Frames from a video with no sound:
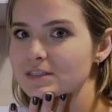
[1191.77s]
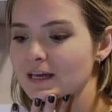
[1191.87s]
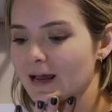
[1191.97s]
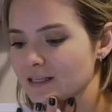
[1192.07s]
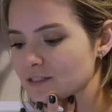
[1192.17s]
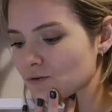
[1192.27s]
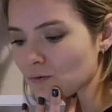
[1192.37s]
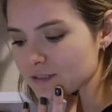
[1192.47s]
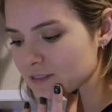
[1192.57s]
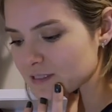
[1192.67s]
skeins, or
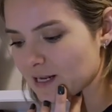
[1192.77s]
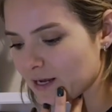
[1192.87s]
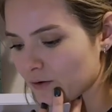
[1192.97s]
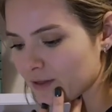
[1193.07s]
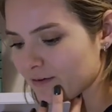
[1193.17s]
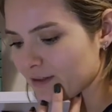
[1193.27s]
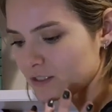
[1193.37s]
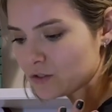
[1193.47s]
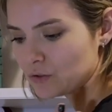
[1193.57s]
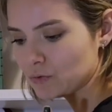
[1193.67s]
ones that I only have
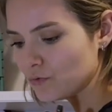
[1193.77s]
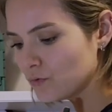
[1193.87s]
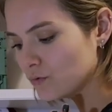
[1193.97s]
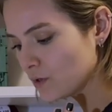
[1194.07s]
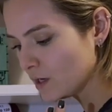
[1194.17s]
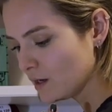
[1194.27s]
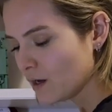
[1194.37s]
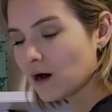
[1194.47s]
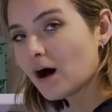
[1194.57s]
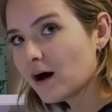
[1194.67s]
like 2
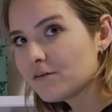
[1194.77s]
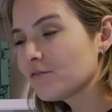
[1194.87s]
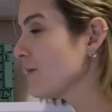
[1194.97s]
of,